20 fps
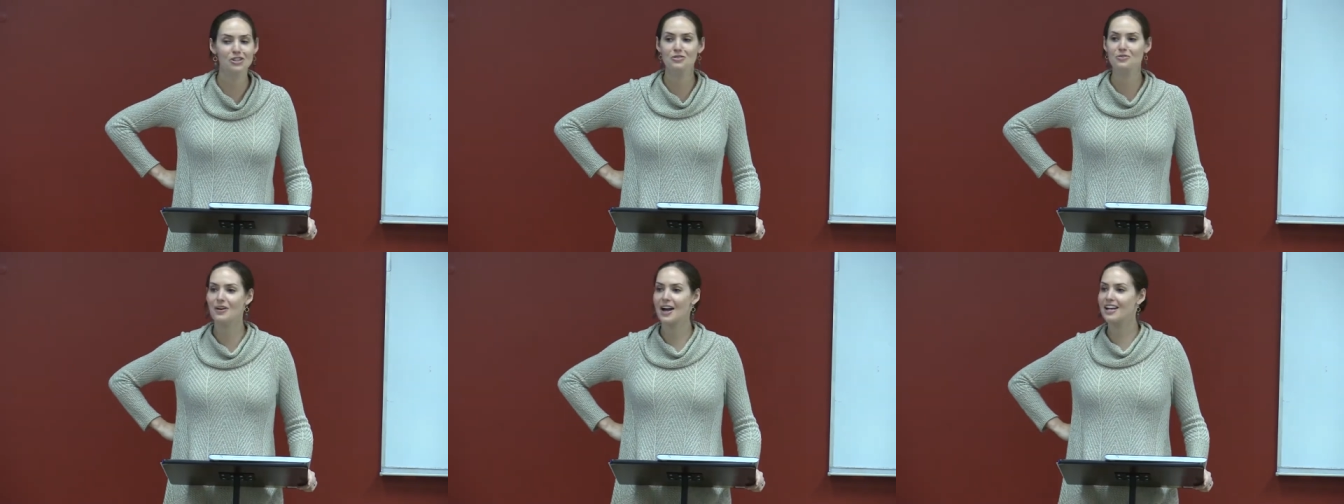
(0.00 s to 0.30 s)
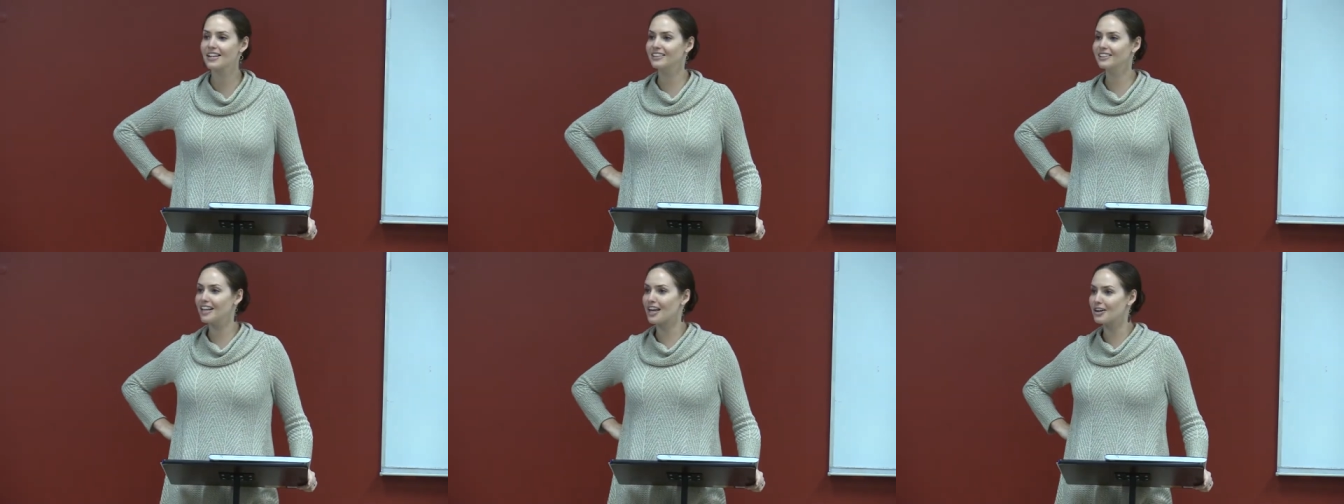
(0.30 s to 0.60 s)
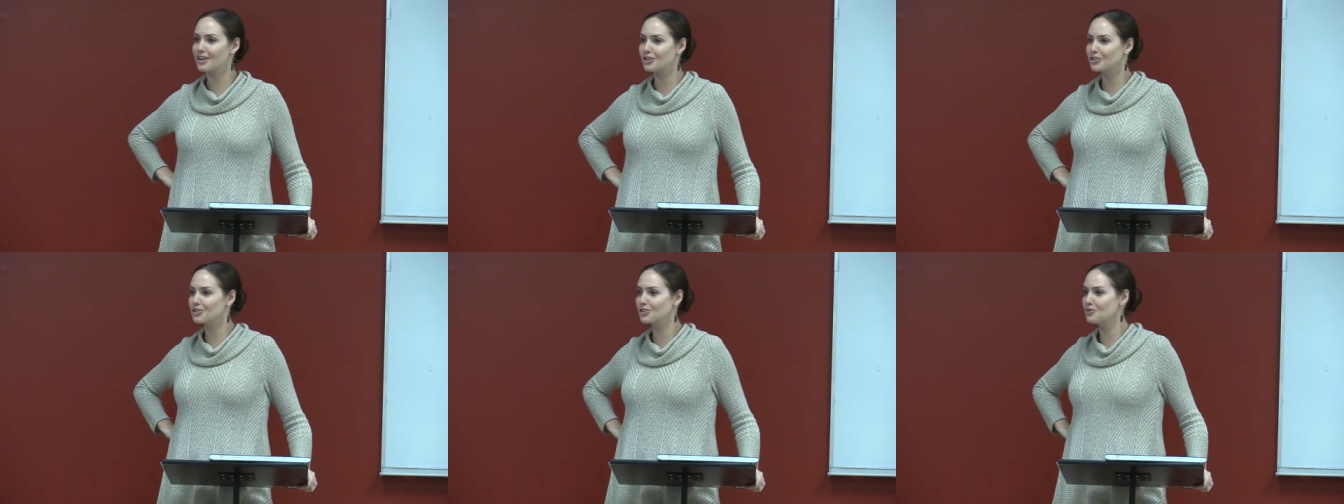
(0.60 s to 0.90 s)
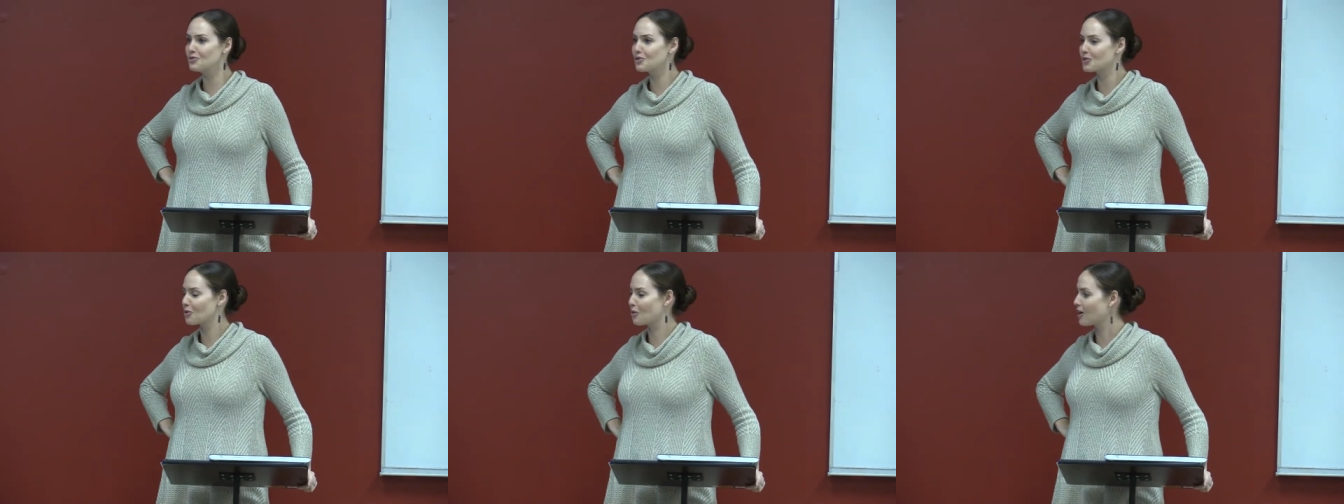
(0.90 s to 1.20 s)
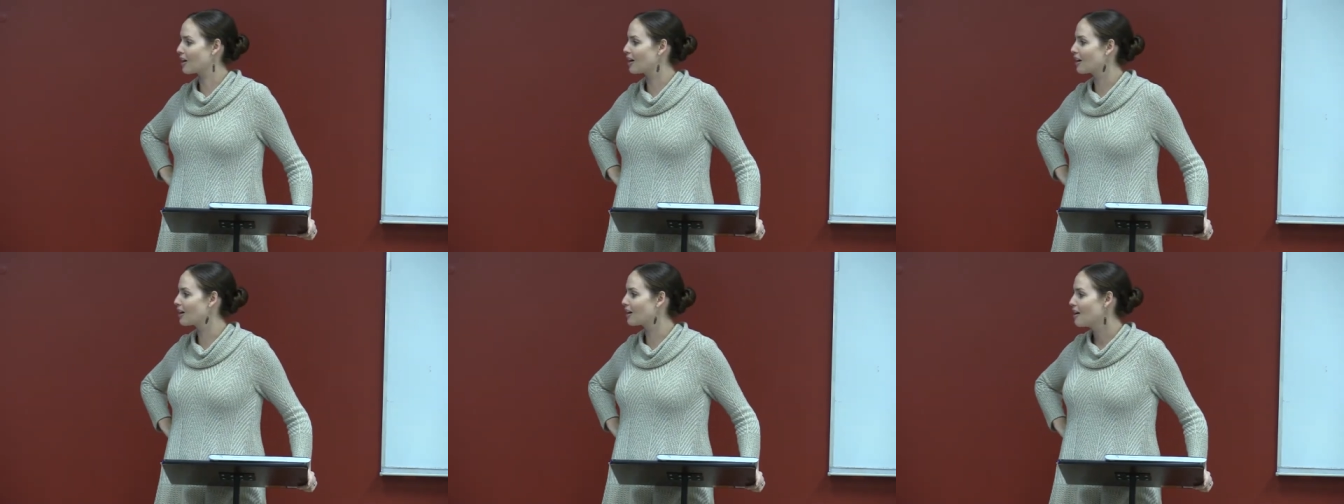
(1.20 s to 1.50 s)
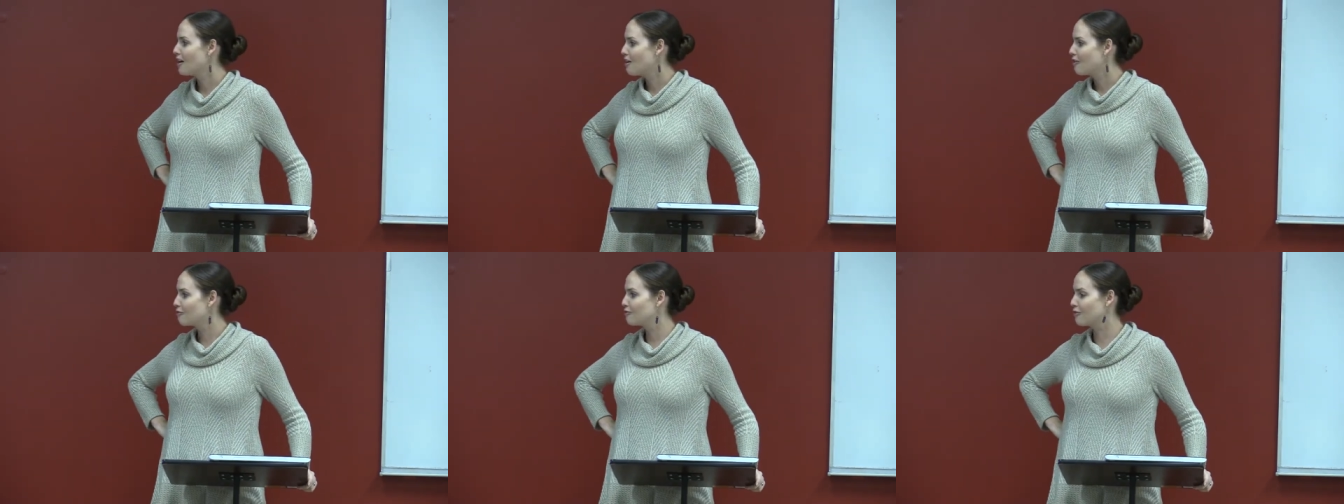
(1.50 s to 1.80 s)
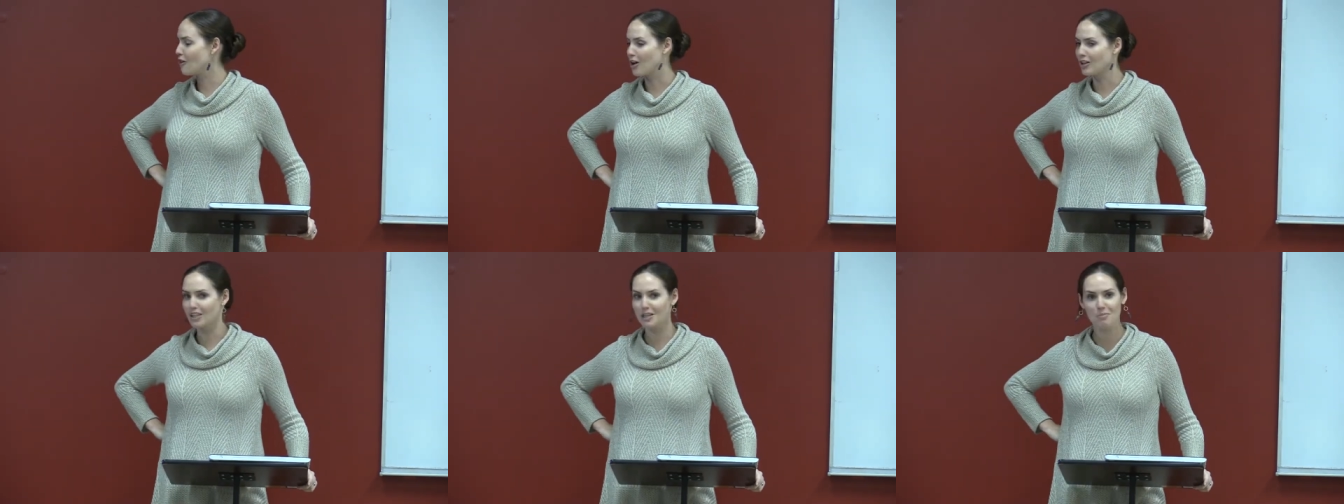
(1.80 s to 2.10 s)
you write a letter to your
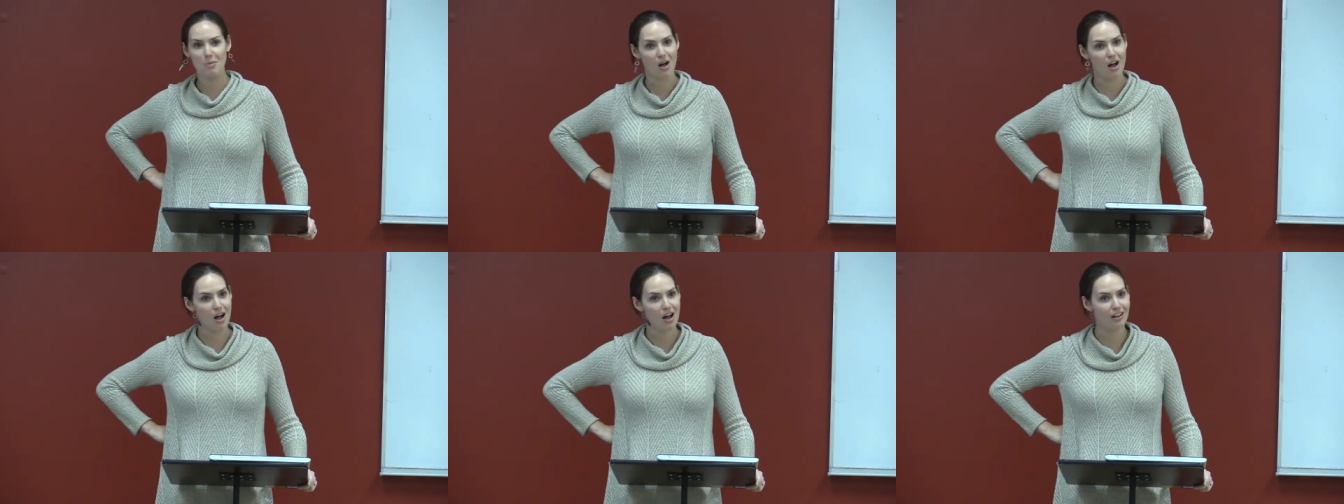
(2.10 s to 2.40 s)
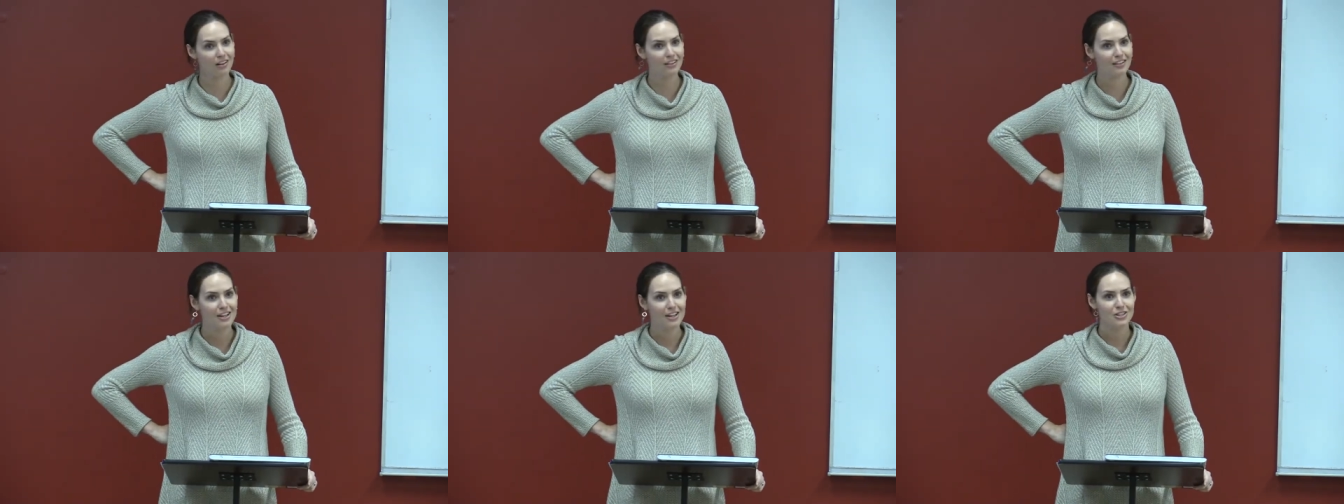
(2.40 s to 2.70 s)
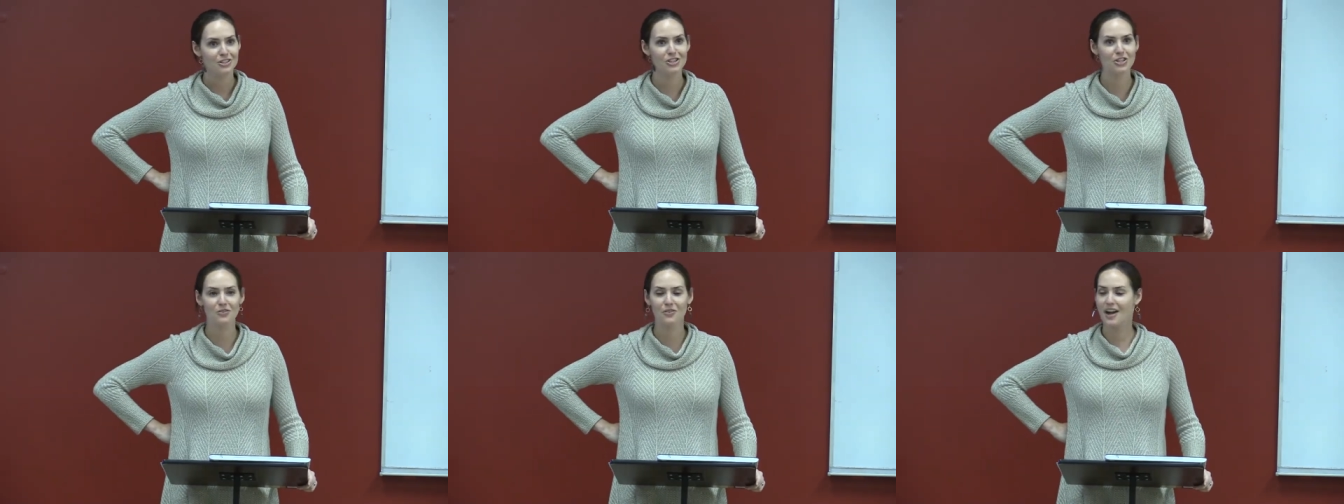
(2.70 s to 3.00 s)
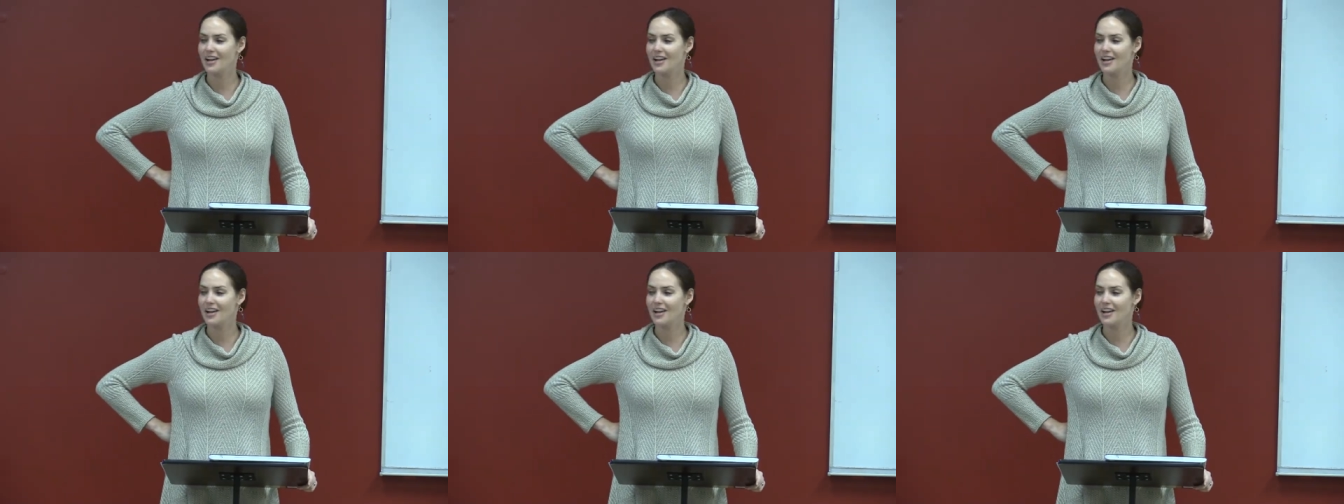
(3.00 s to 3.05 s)
volleyball? Do you